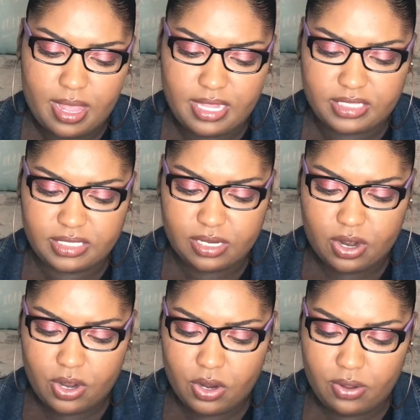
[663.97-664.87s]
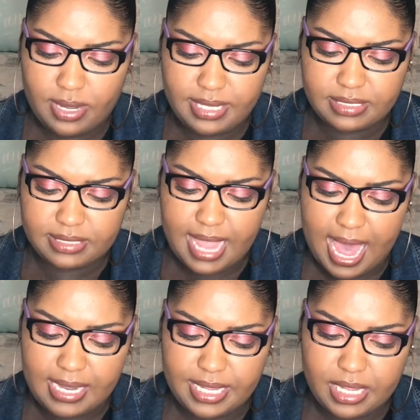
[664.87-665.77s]
It's the Curl and
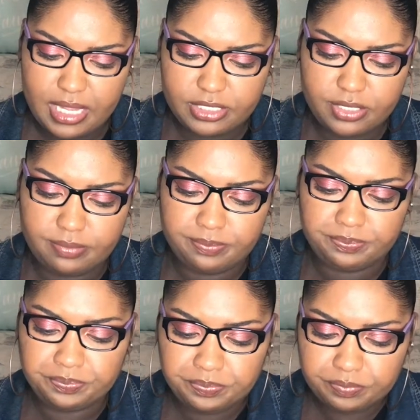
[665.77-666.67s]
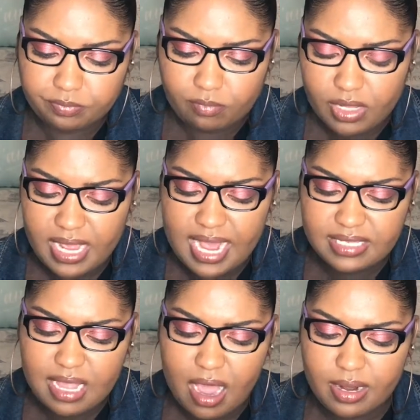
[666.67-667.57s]
Styling Custard. And I
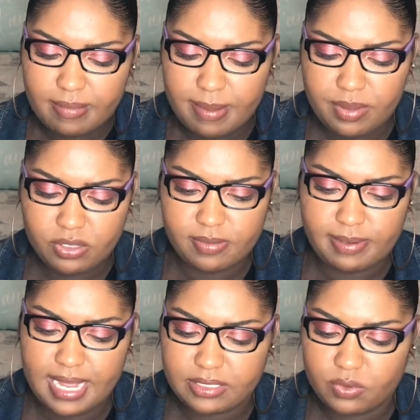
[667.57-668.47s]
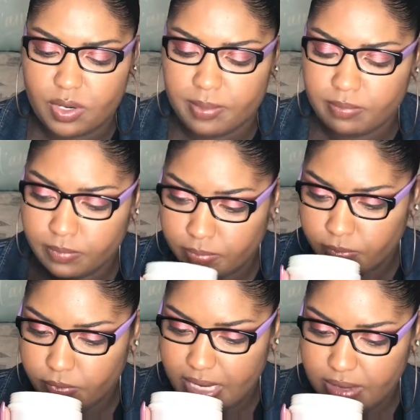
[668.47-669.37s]
saw it in my beauty supply store
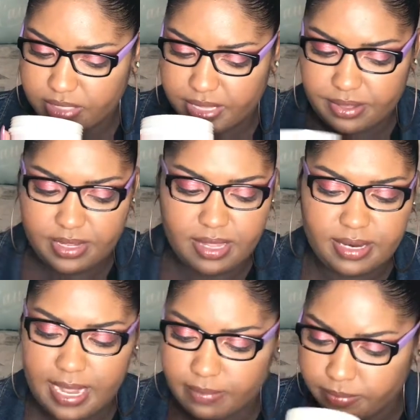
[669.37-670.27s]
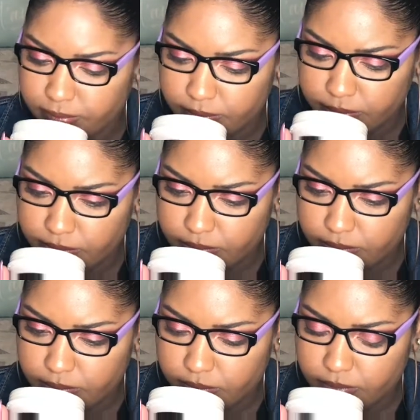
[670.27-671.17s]
when I was in there the other day.
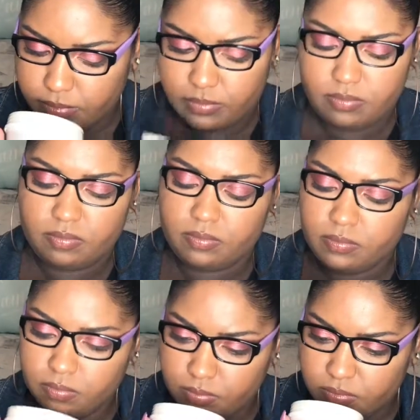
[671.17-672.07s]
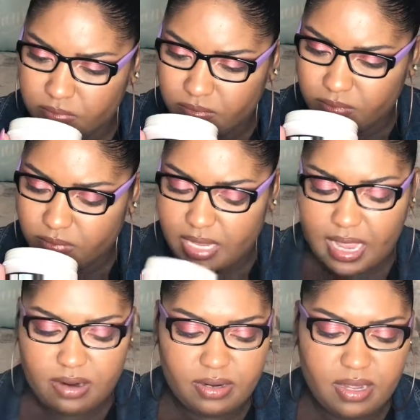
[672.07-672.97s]

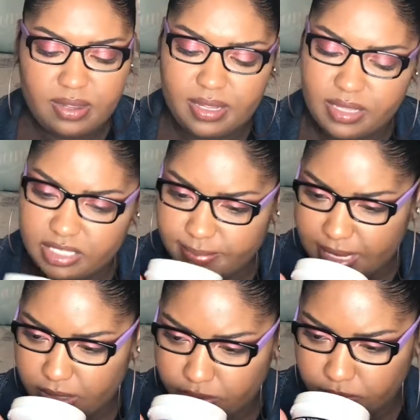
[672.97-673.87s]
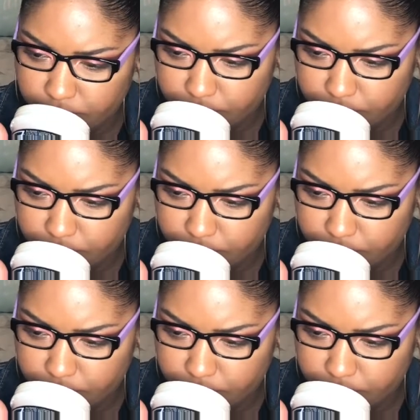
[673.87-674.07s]
I don't know. The smell